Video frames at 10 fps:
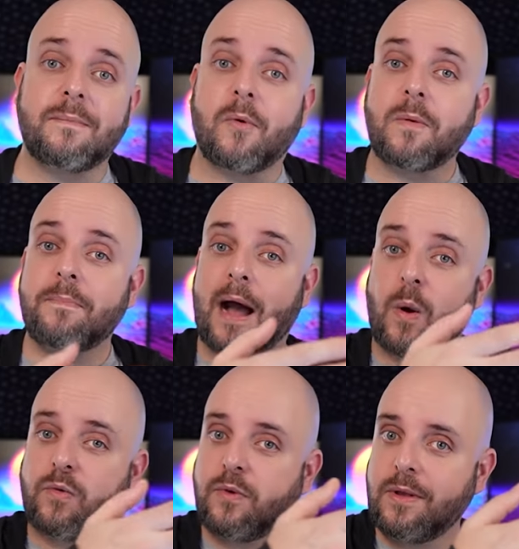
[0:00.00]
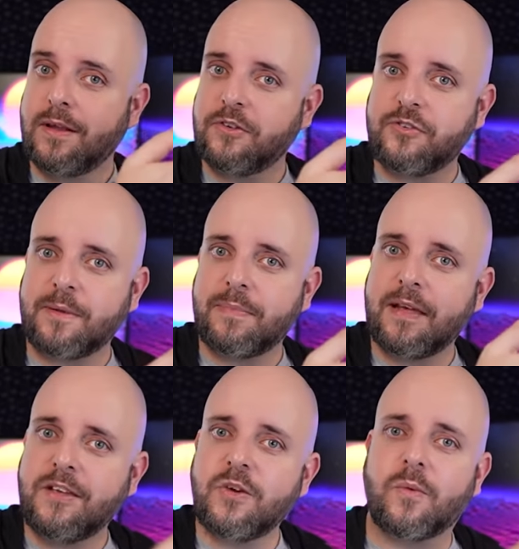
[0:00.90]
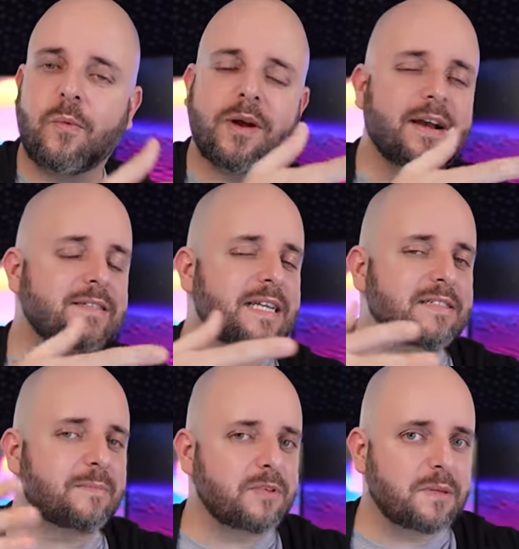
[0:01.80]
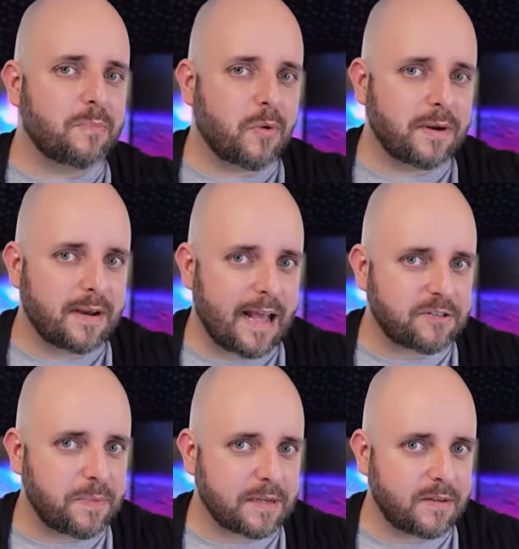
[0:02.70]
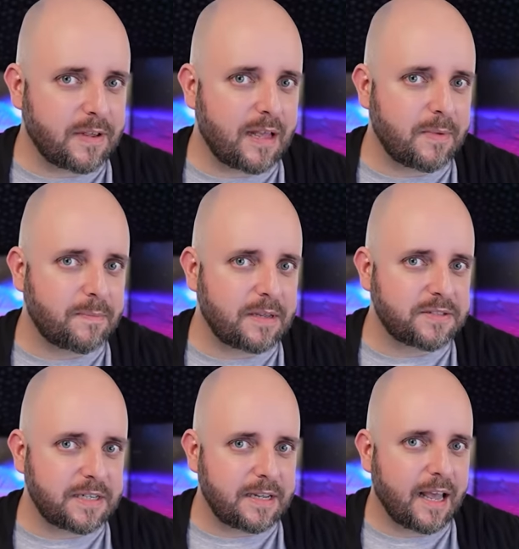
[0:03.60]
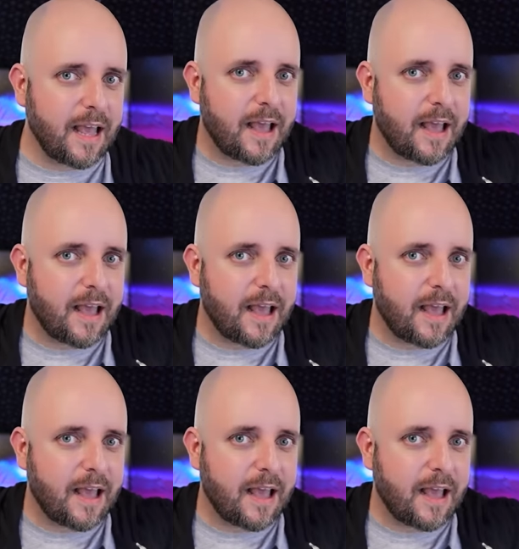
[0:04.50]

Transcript: a more powerful GPU. What did I say is the most important aspect of a gaming PC?